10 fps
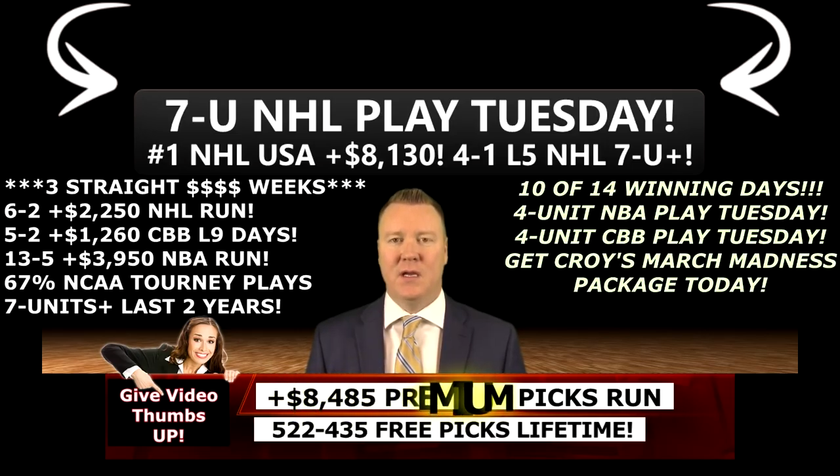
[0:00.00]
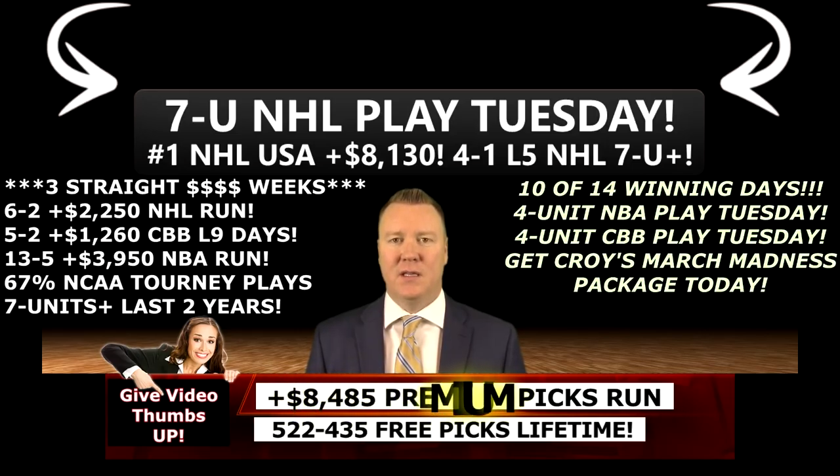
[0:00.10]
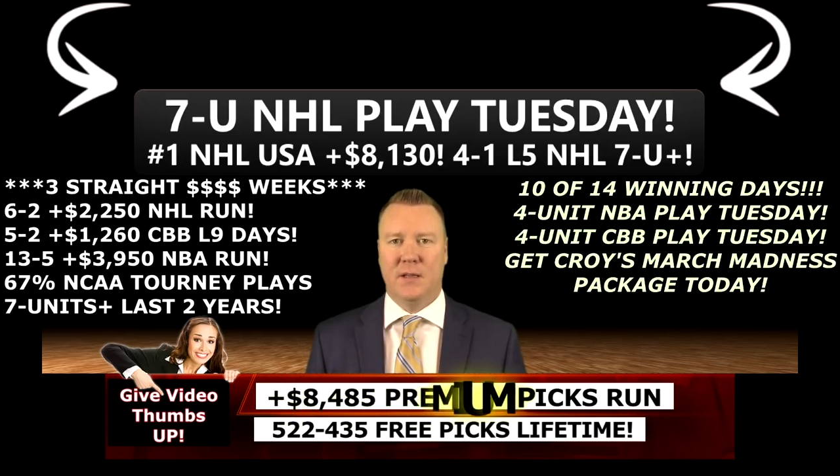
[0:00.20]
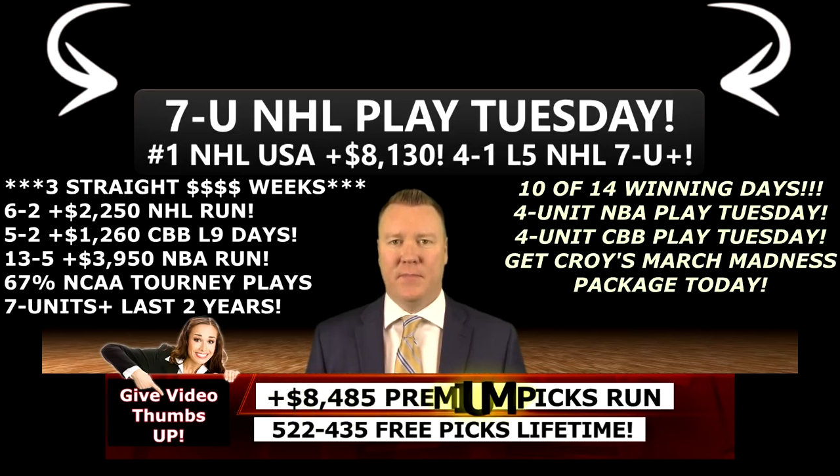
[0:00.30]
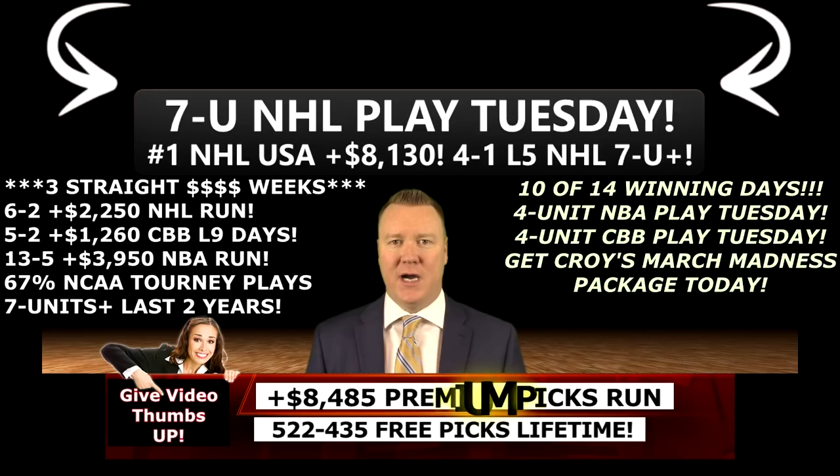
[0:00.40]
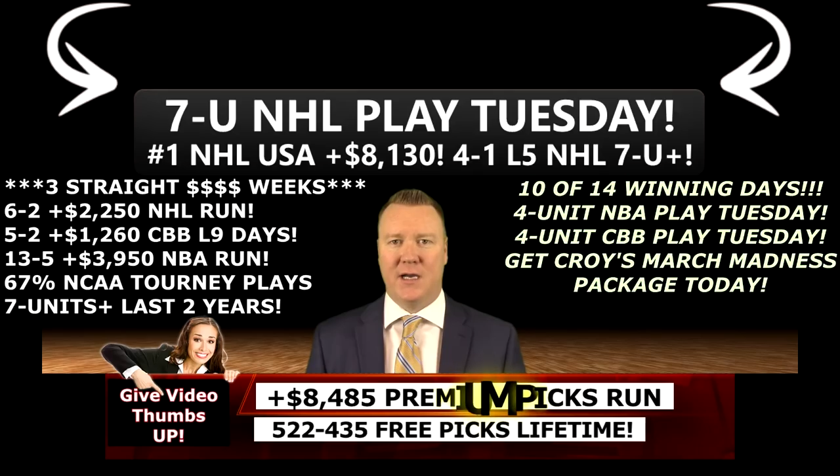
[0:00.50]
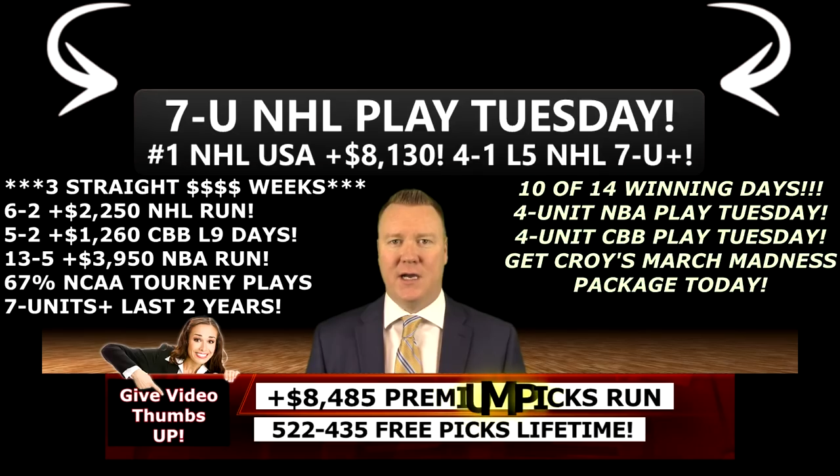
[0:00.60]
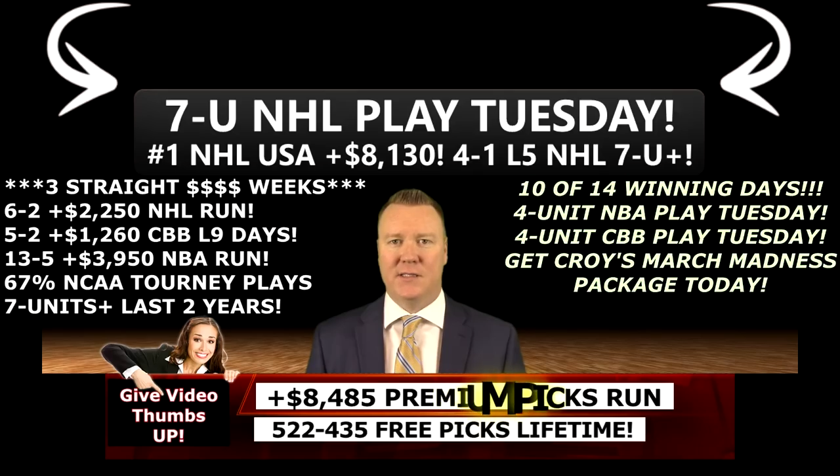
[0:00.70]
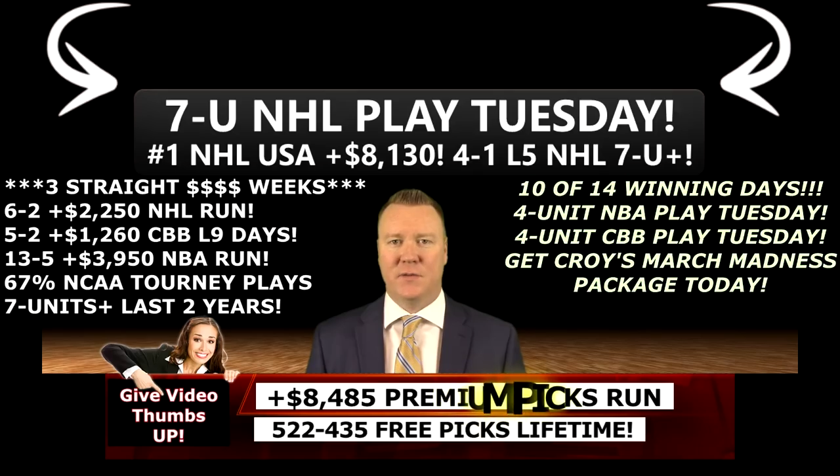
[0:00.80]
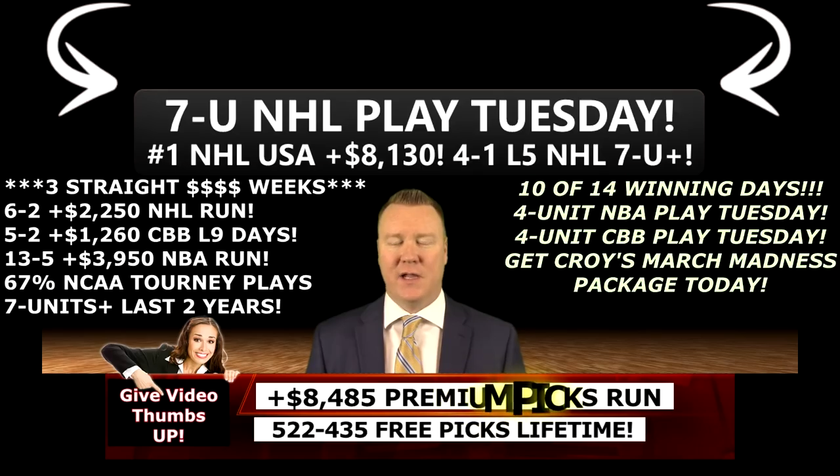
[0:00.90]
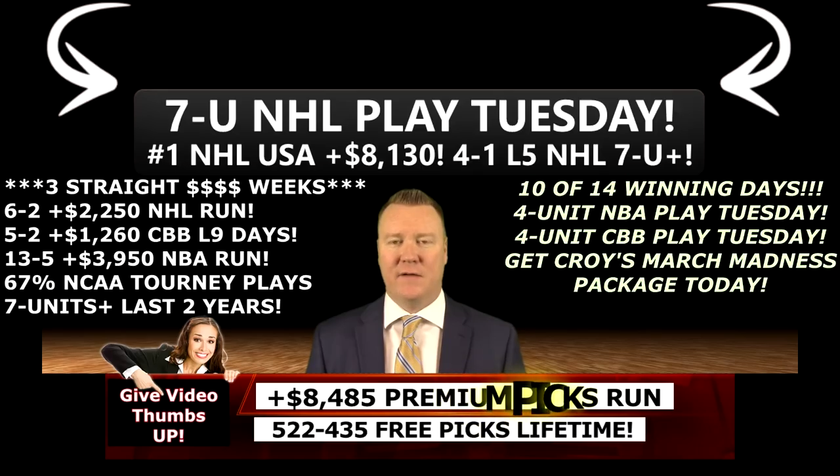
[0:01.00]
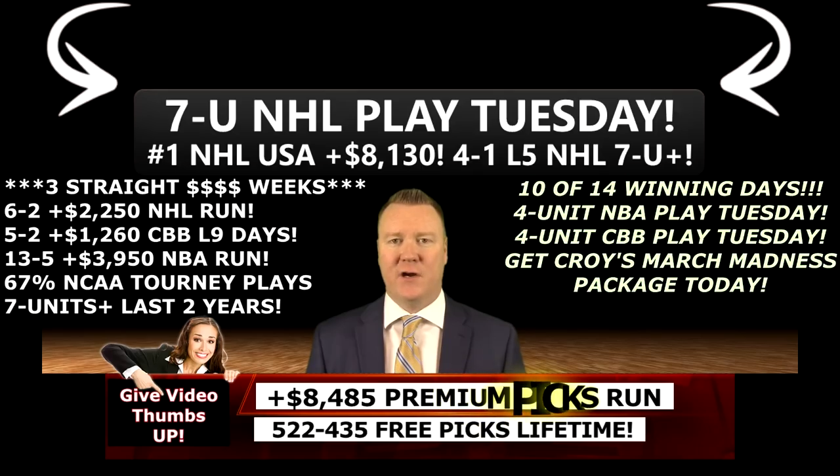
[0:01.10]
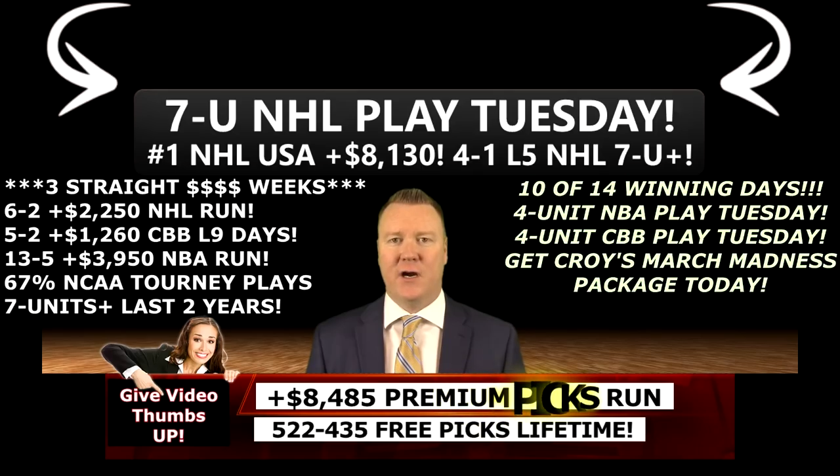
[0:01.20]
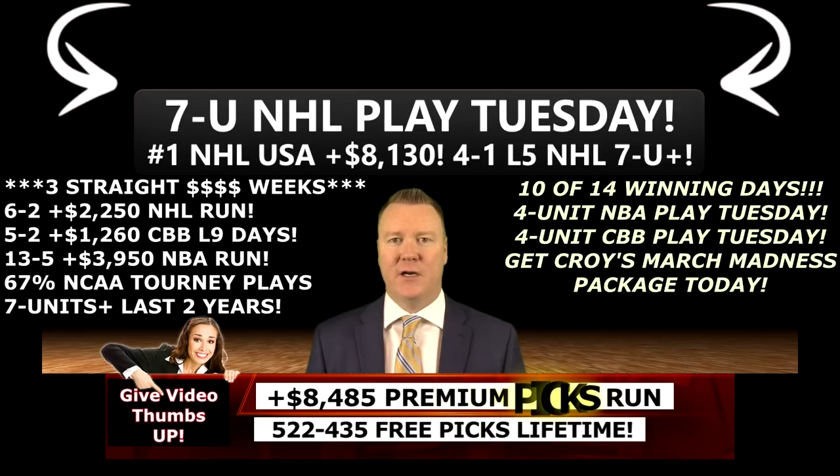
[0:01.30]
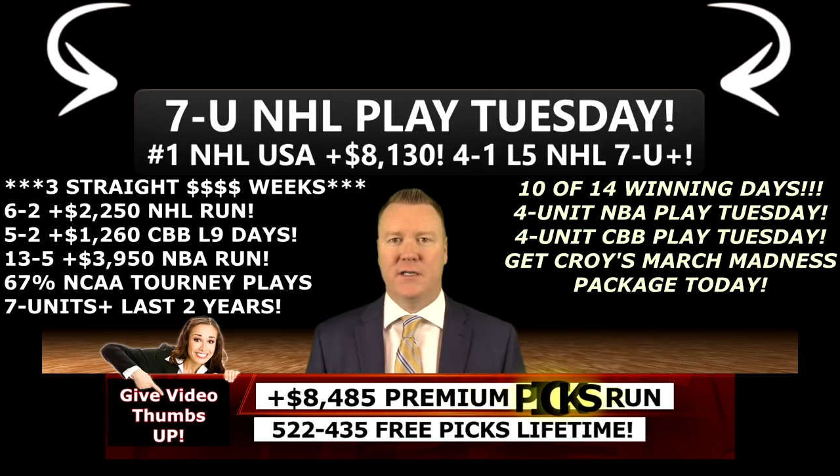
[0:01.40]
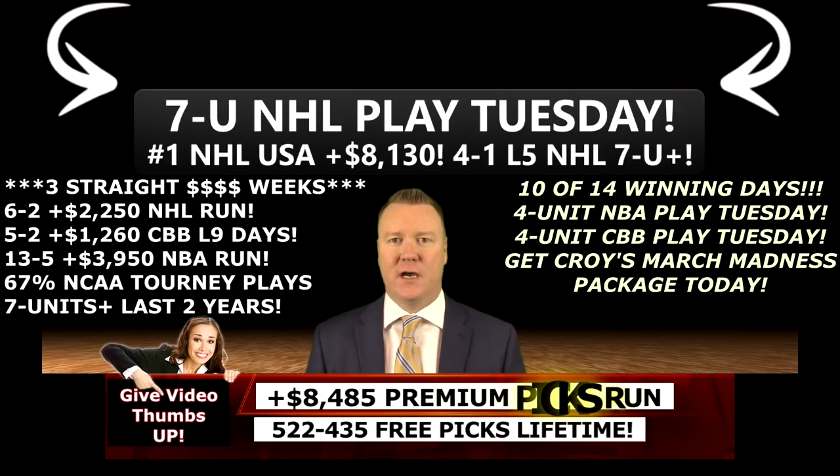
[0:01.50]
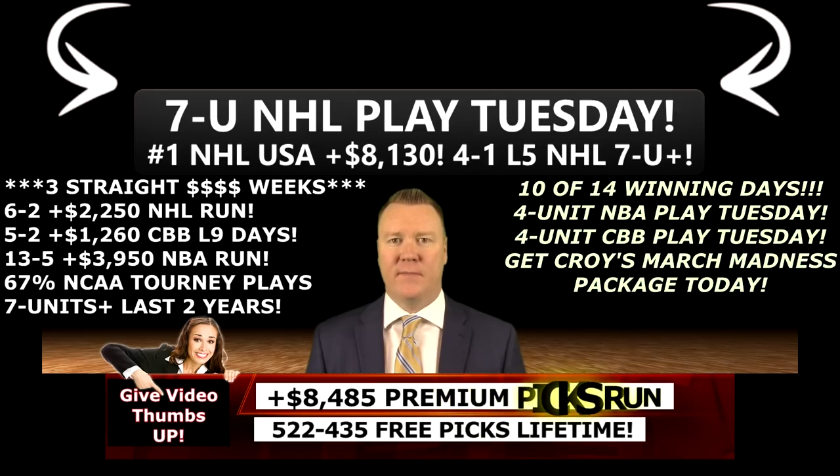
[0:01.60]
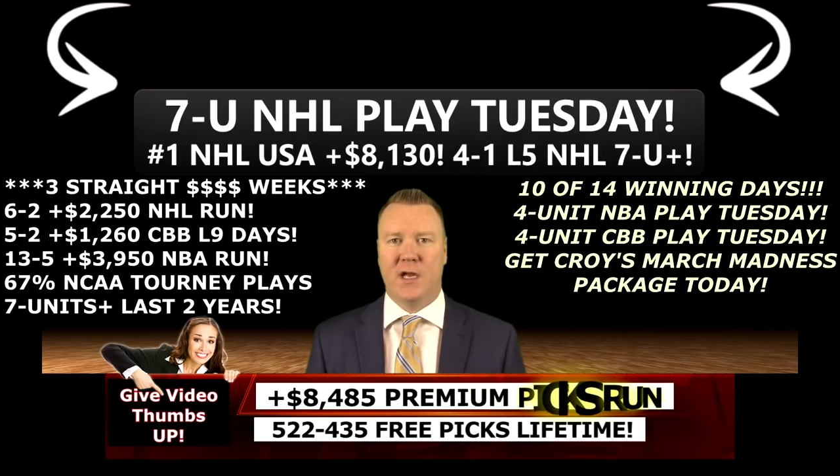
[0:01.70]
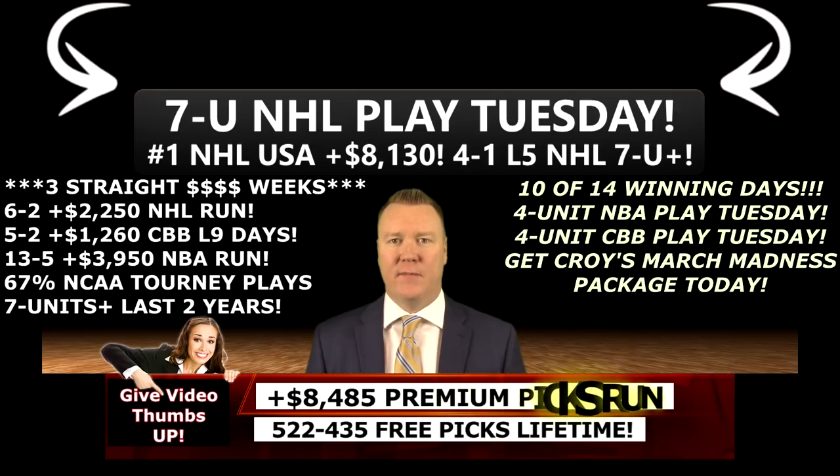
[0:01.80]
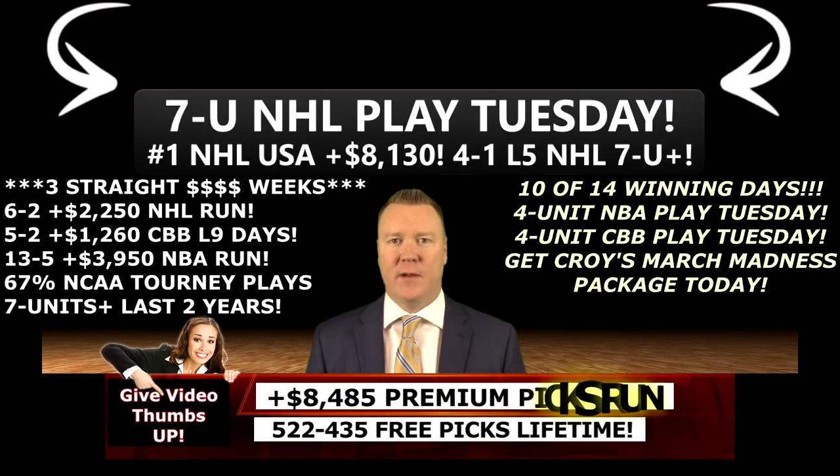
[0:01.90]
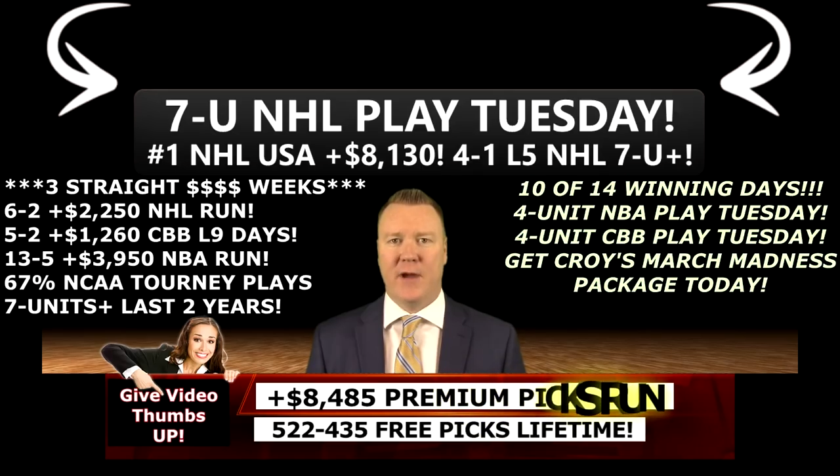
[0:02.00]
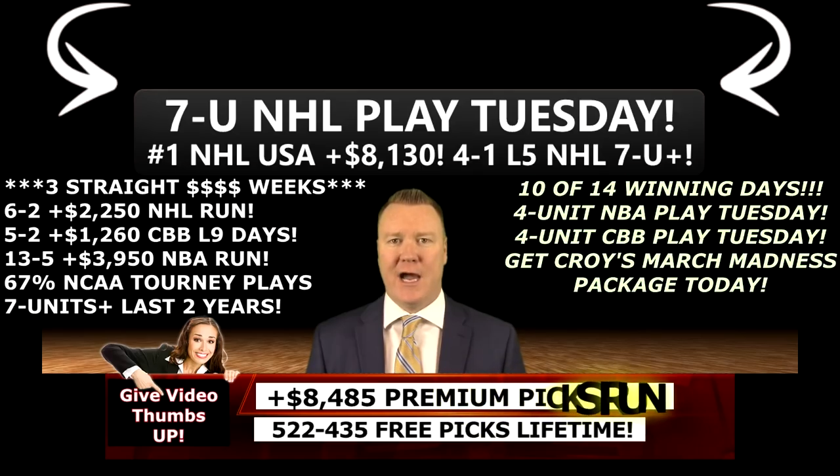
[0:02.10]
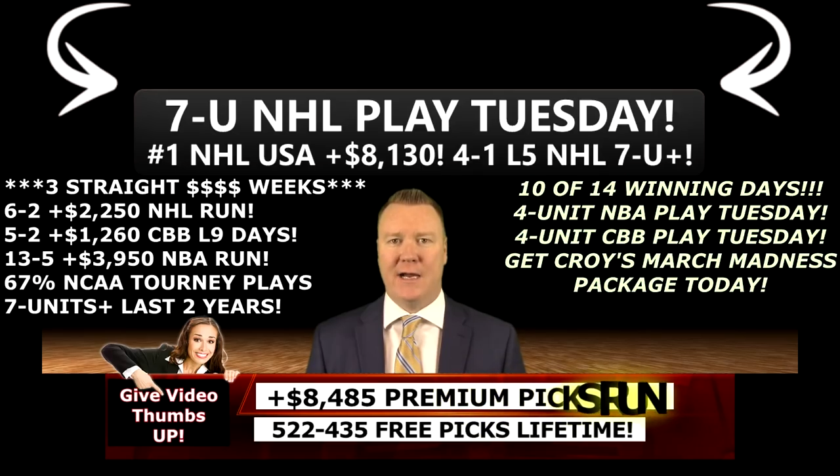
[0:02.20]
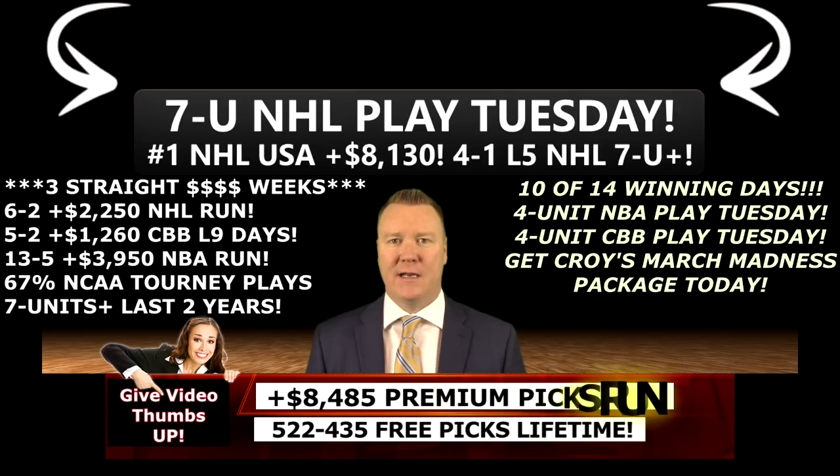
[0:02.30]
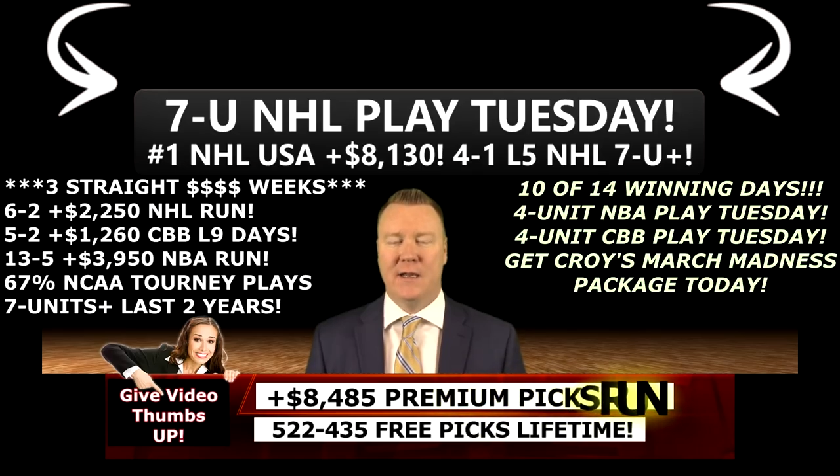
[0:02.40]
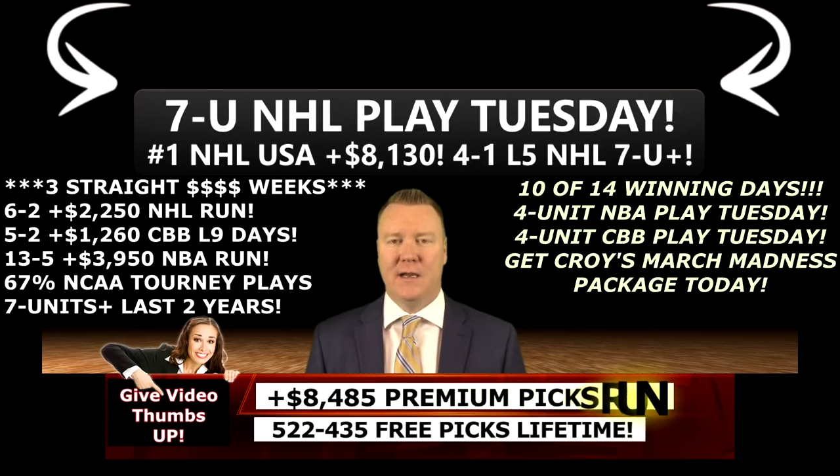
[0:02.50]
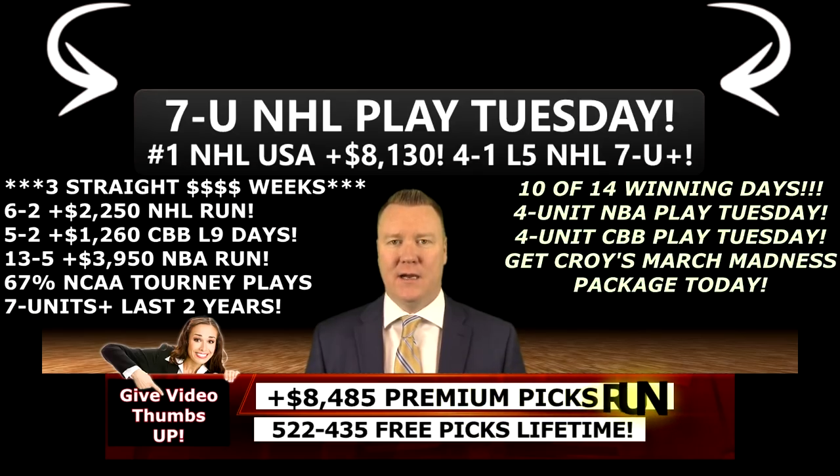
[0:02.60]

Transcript: and the Buckeyes will have a hard time coming back